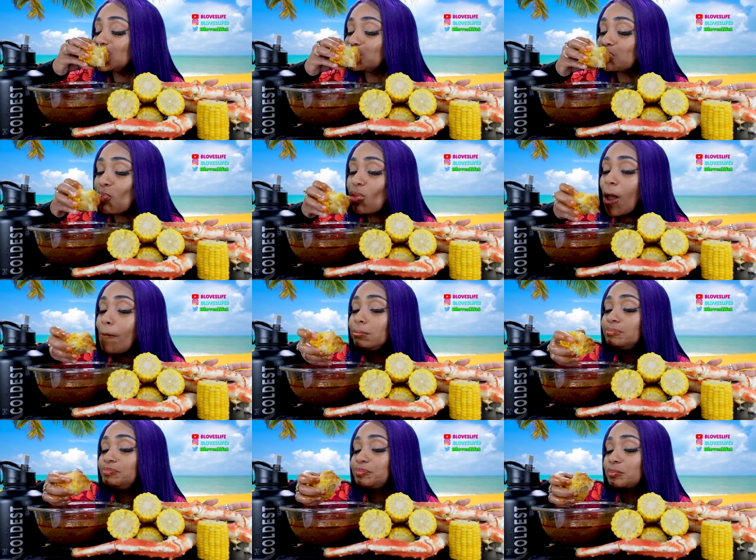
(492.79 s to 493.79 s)
Mm.
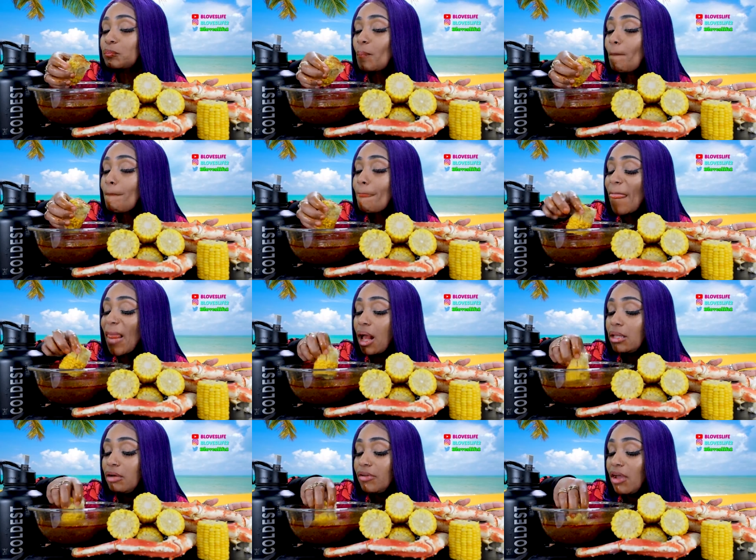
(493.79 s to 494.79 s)

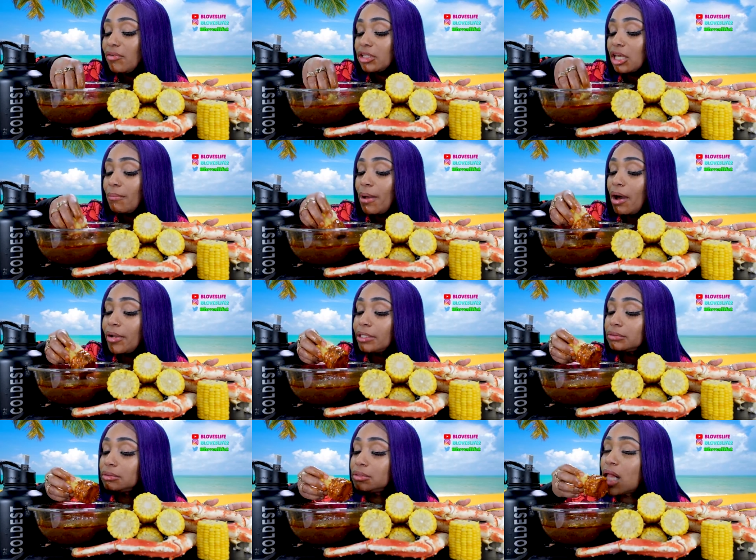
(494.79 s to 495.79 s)
I love everything about it.